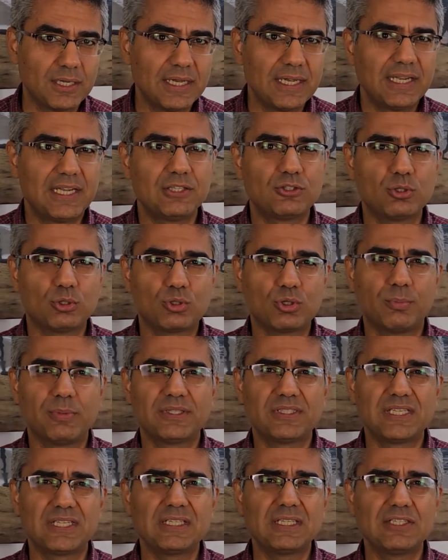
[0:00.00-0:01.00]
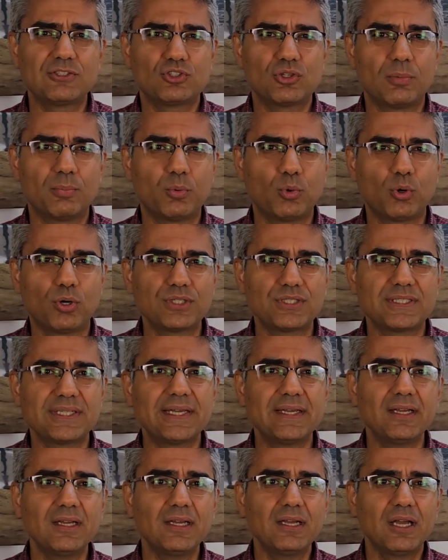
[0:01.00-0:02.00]
it automatically supports
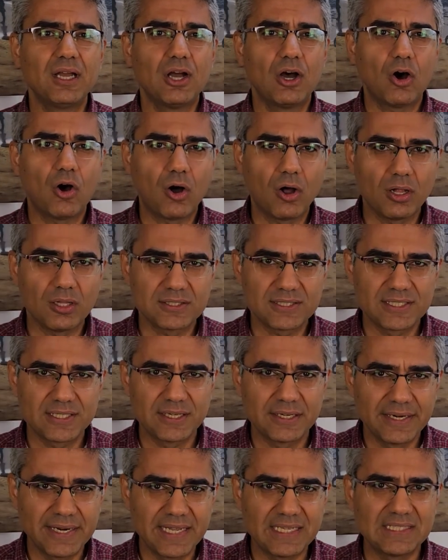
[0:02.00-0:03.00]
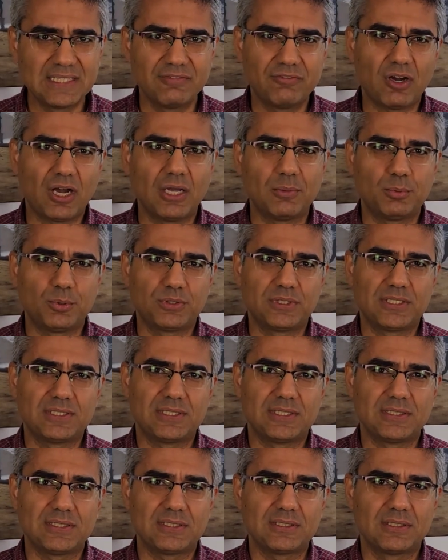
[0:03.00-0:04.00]
the alternative
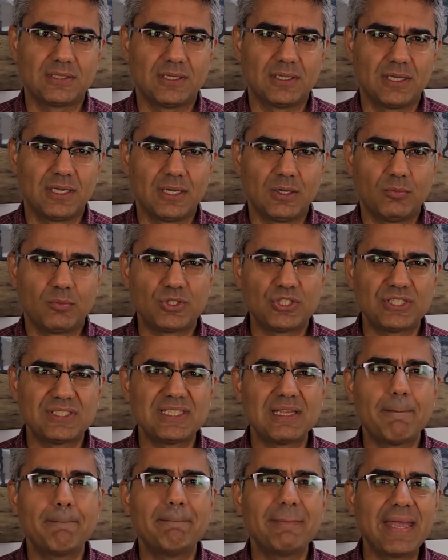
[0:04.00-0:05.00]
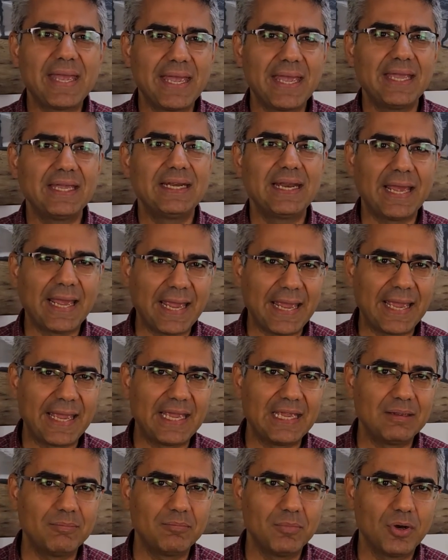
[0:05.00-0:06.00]
hypothesis, which is the main
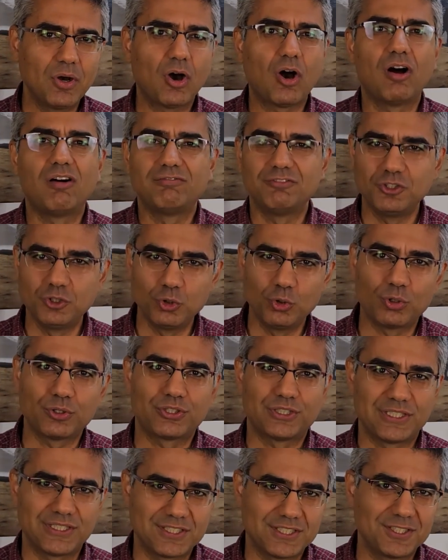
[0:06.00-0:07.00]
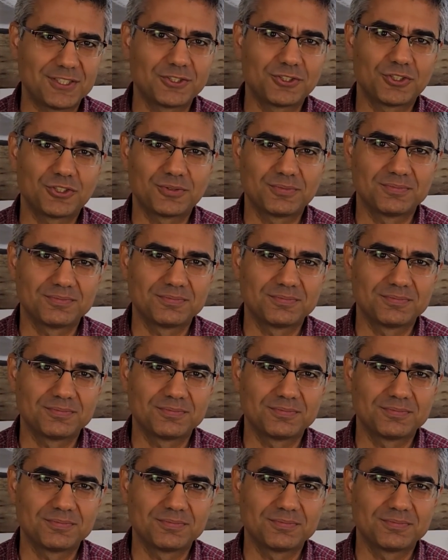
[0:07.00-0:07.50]
aim of your research.